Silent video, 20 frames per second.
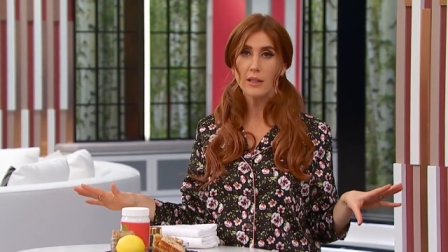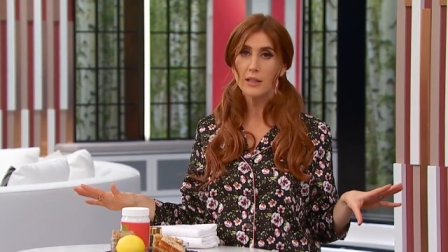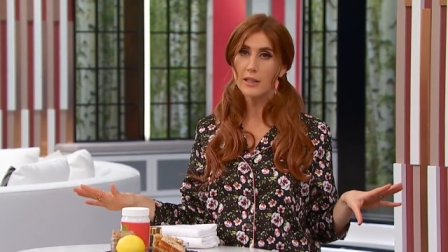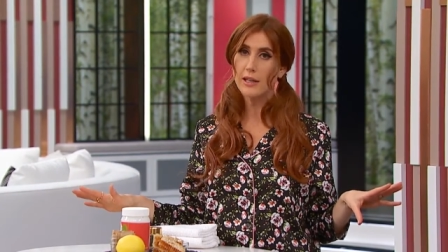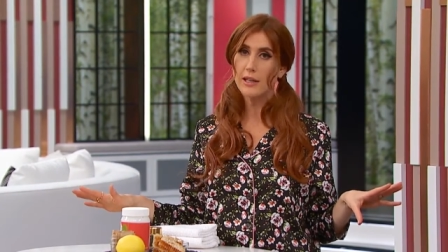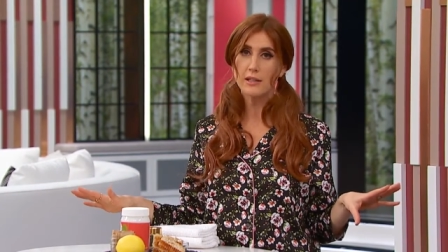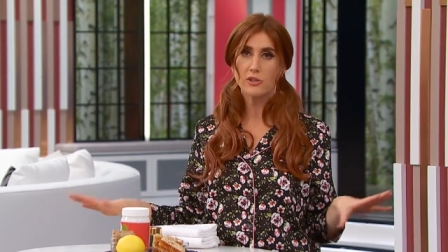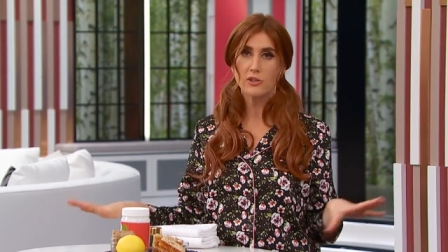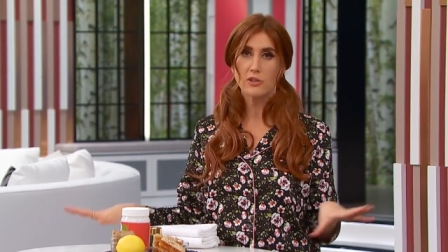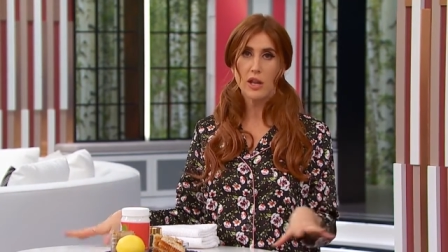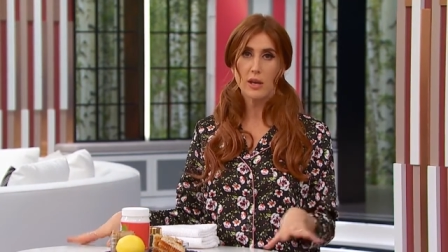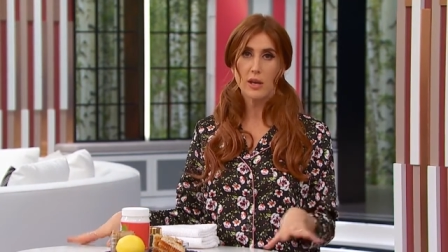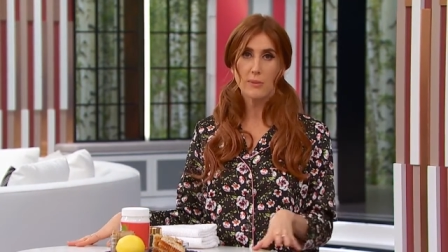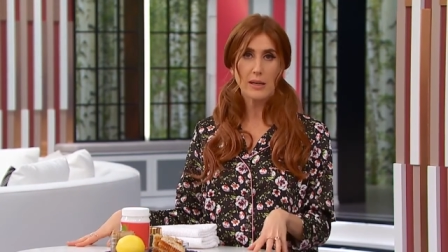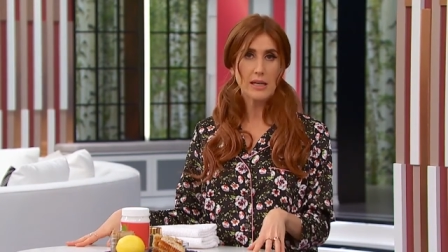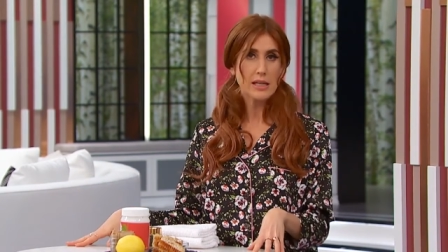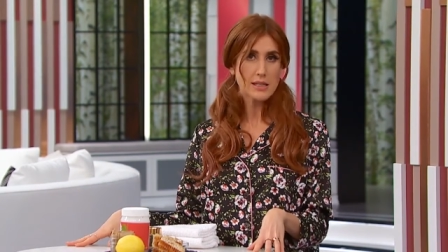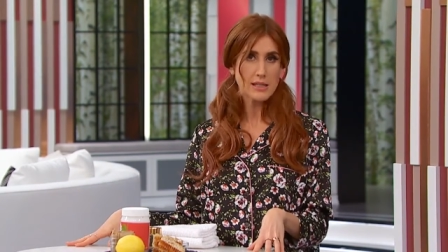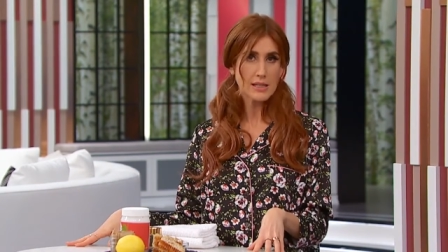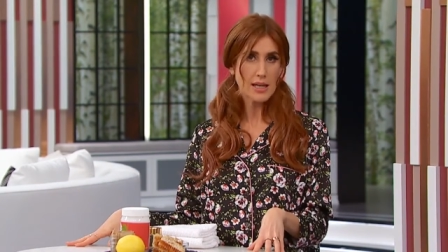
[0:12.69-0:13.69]
Ladies and gentlemen,
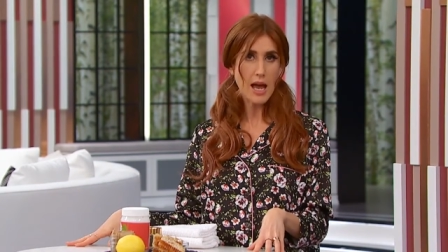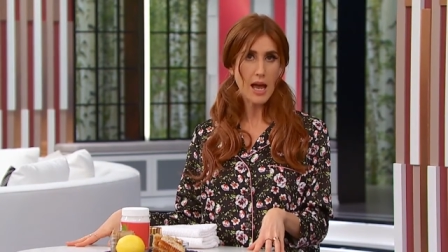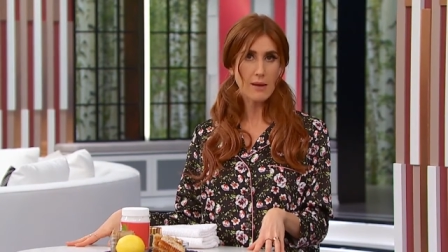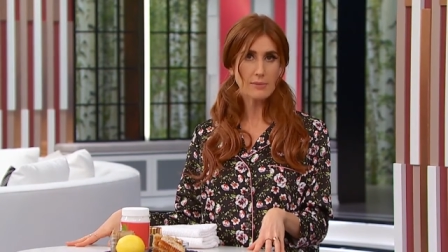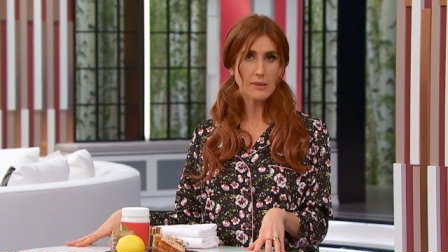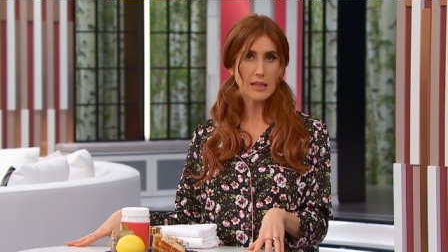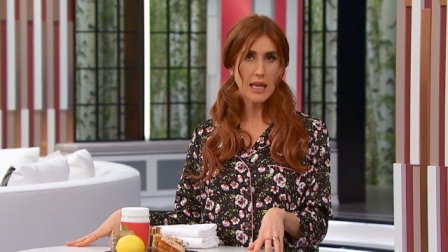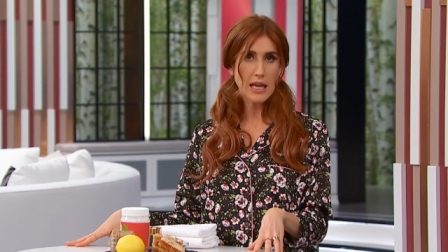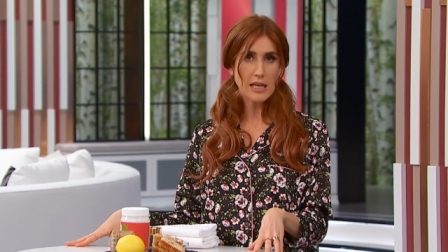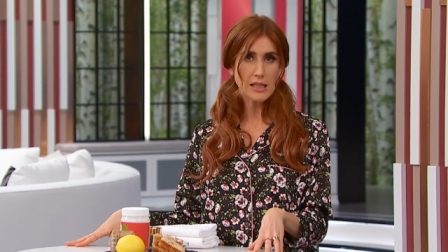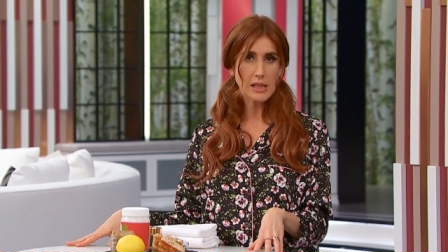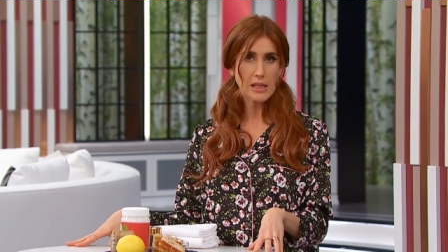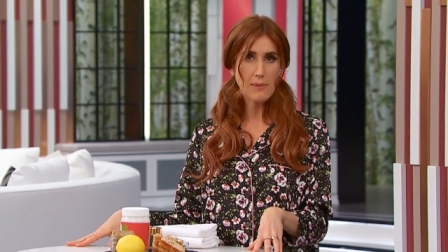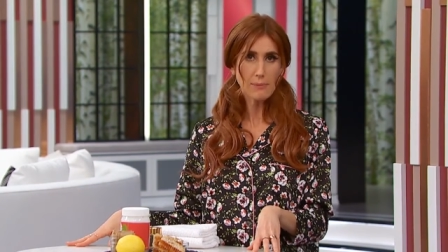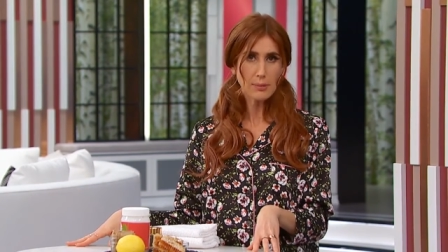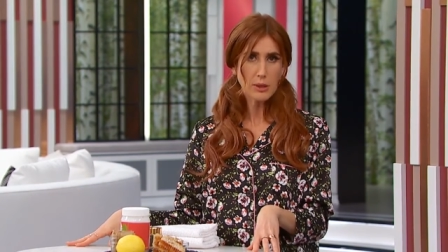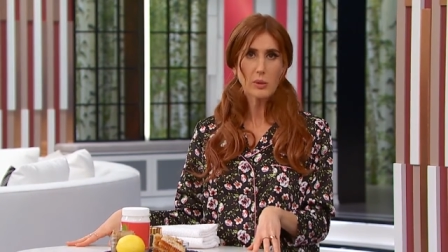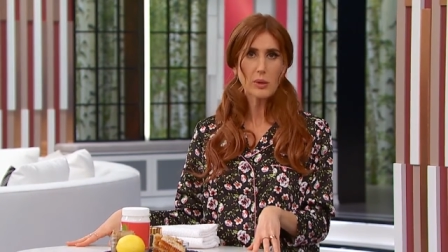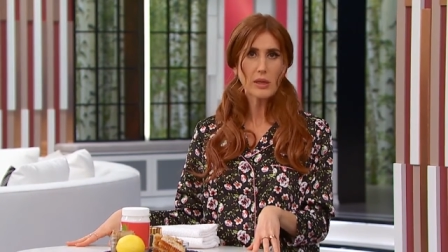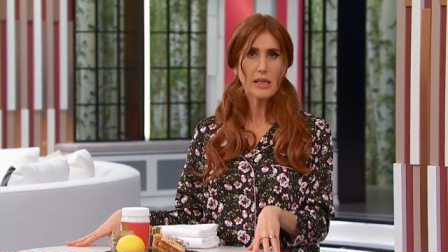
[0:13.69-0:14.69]
it's time to get some
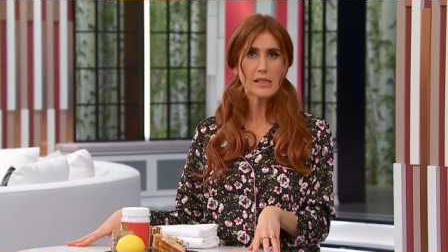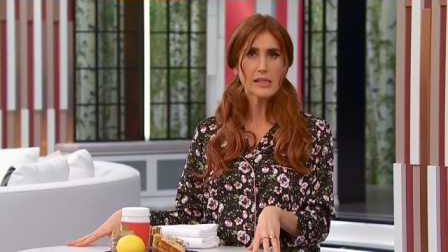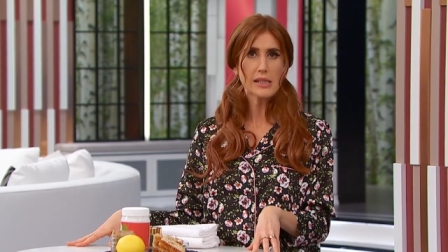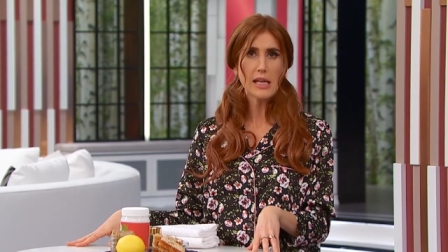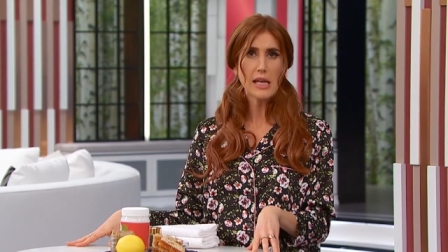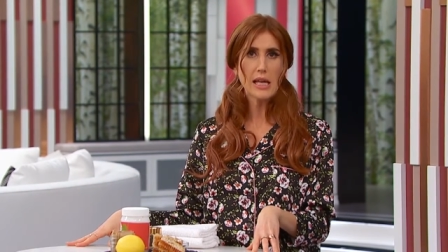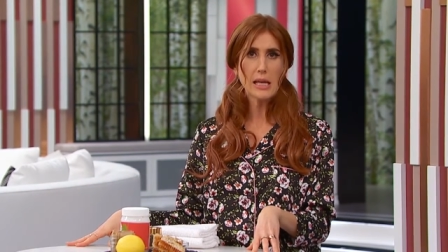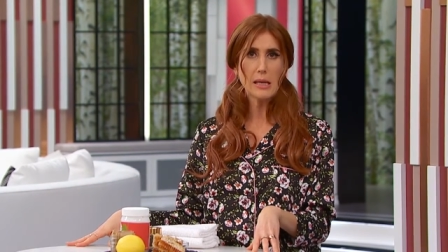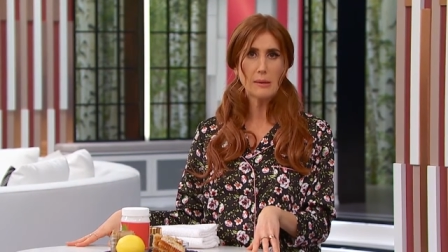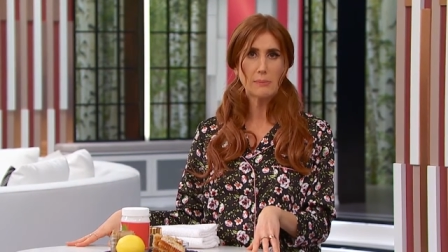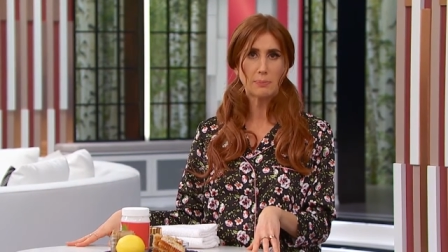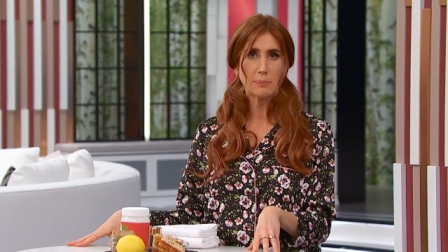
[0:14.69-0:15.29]
beauty sleep.